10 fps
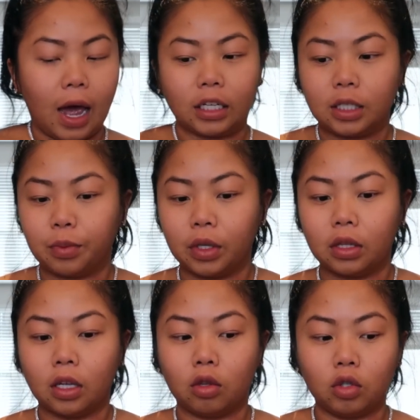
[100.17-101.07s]
I just
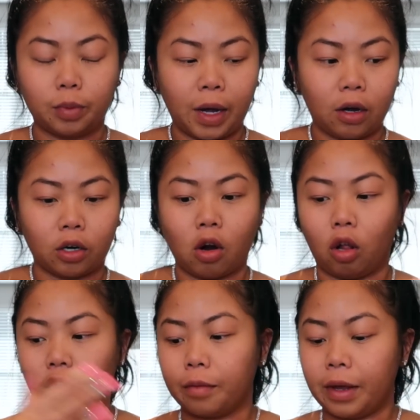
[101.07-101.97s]
put the loose powder
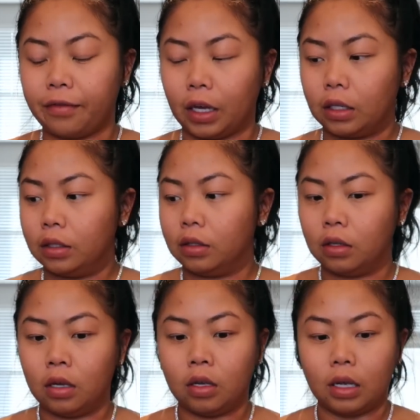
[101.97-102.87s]
all over my face.
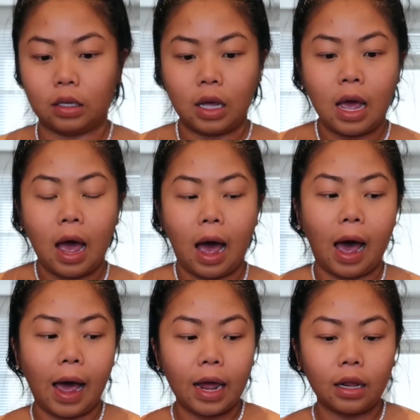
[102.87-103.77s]

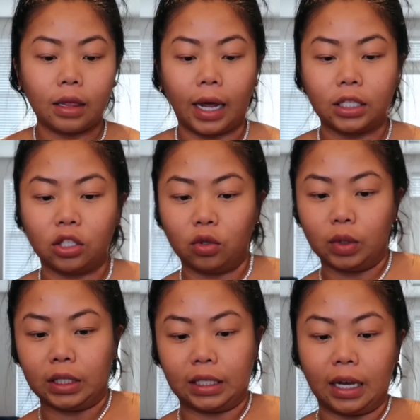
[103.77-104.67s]
I like to do
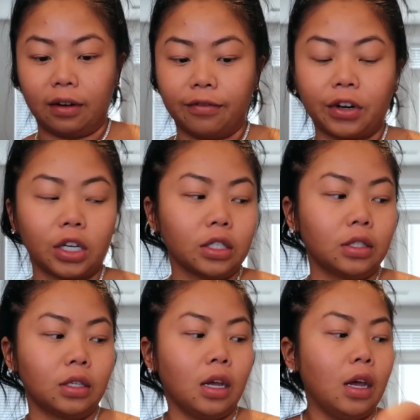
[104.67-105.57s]
skin
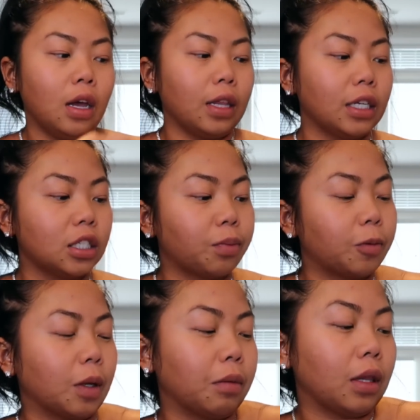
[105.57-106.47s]
first. That's
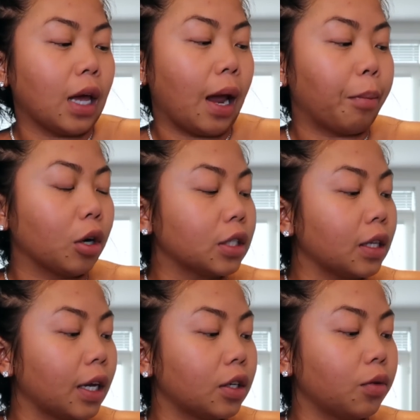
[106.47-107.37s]
just something that I
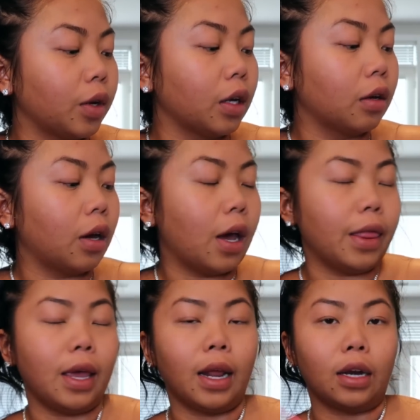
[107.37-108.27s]
personally like doing,
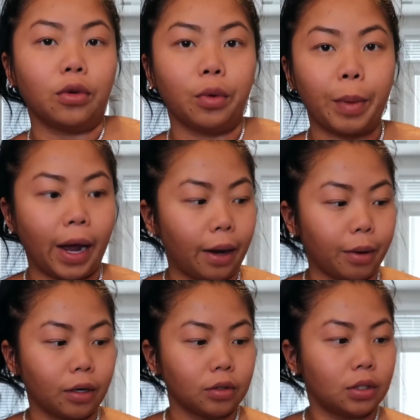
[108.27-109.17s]
and then I do with my
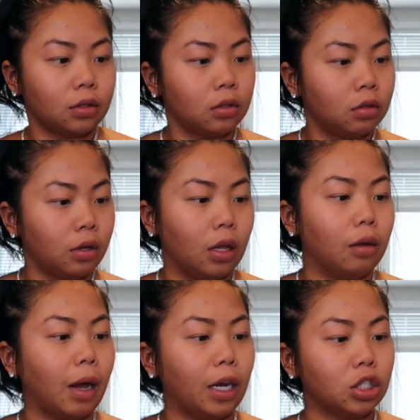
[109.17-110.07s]
eyebrows and
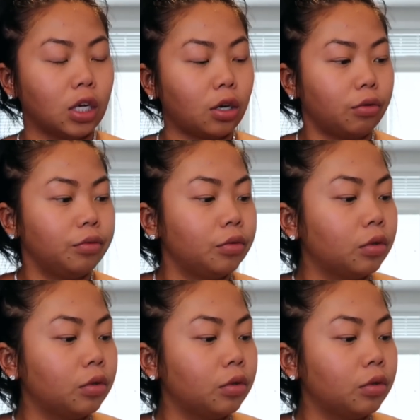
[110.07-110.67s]
then eyeshadow.